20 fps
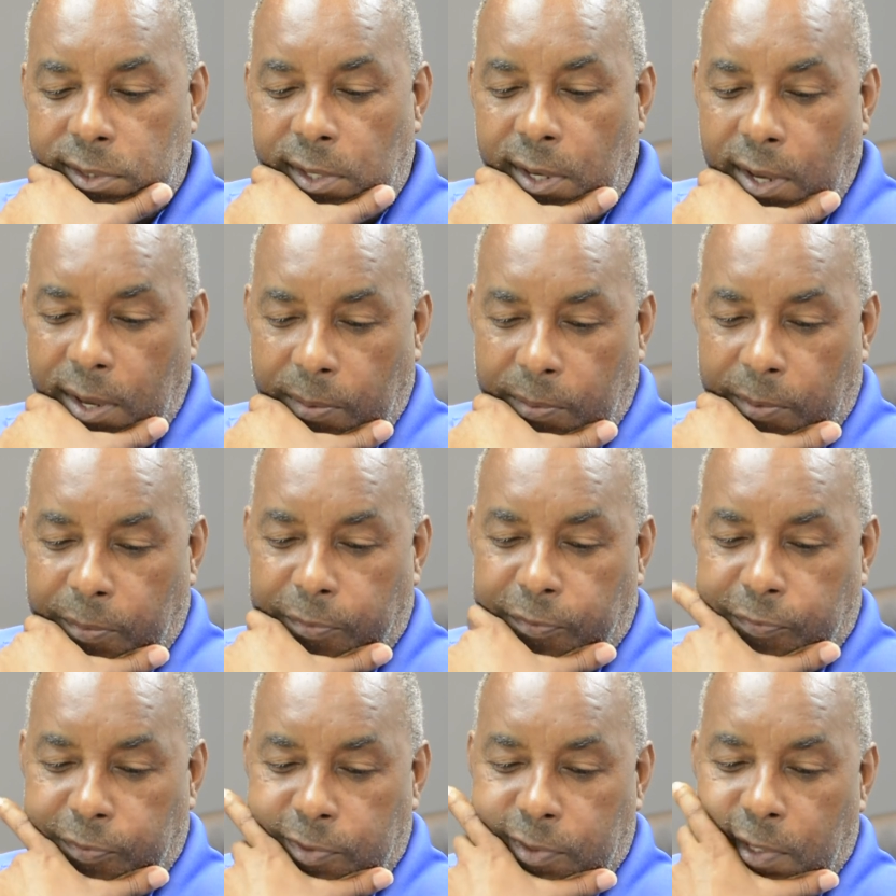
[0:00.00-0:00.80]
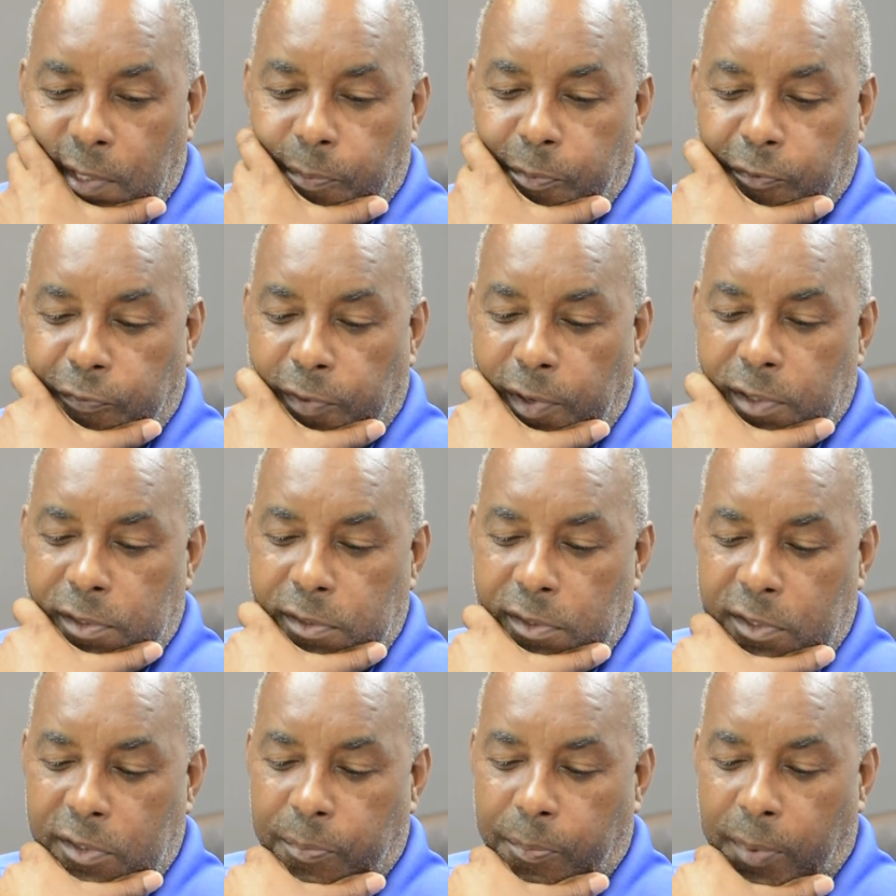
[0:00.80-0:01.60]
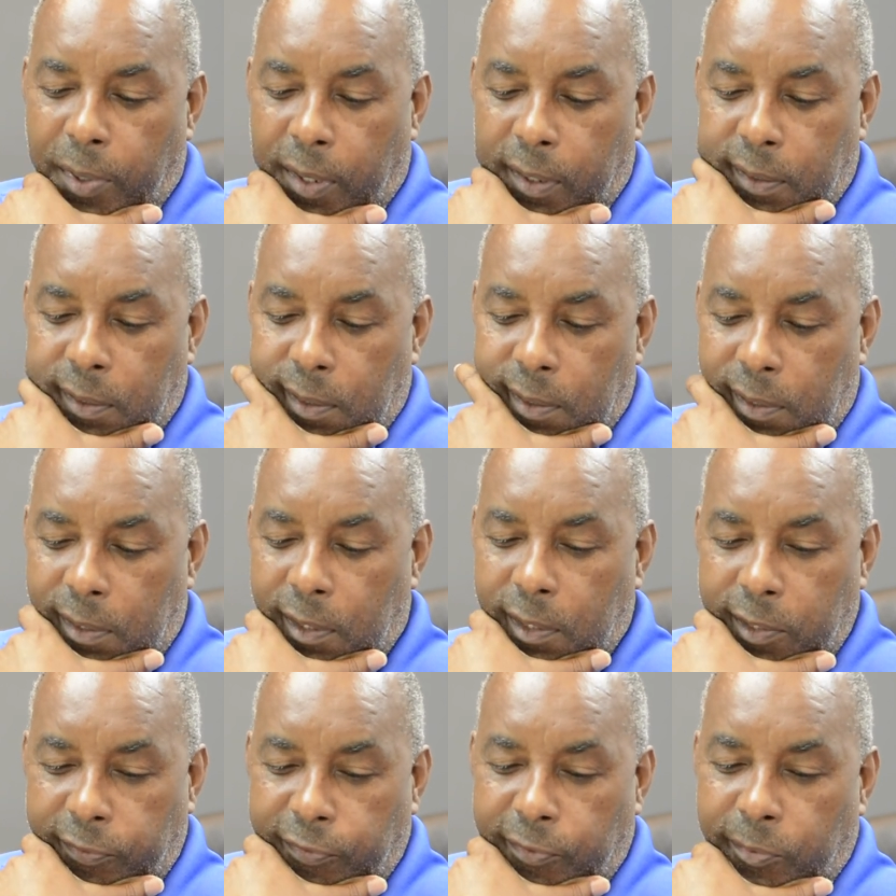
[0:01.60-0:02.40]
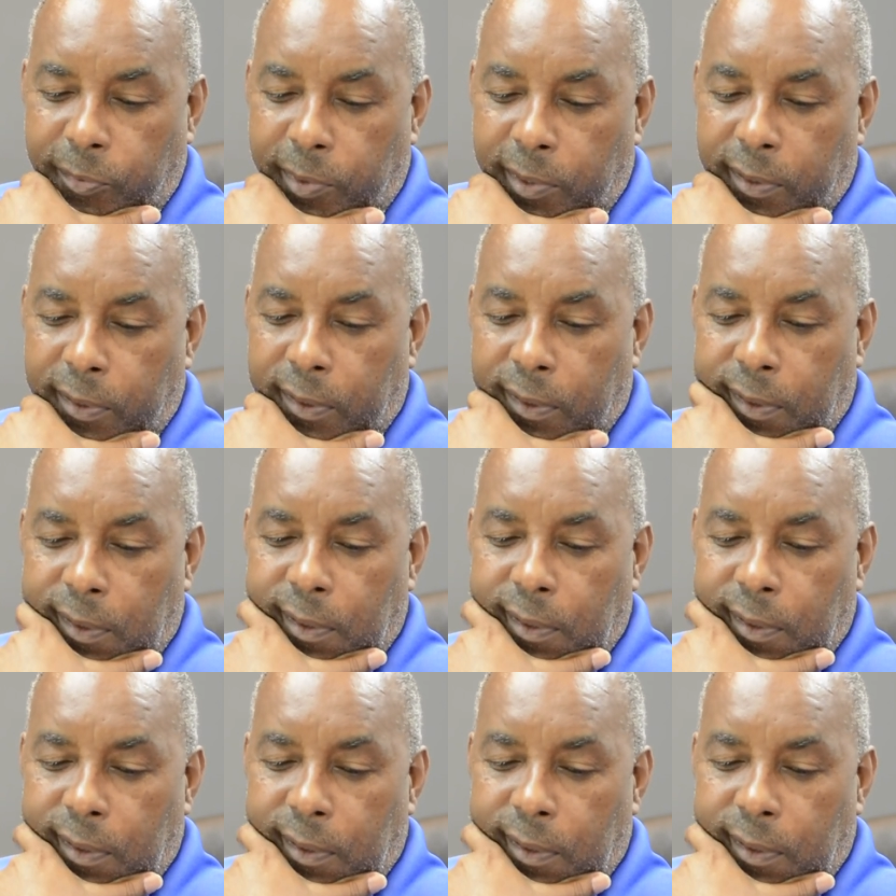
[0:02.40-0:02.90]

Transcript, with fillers: yeah, I'm a, still a perfectionist, but in a different way.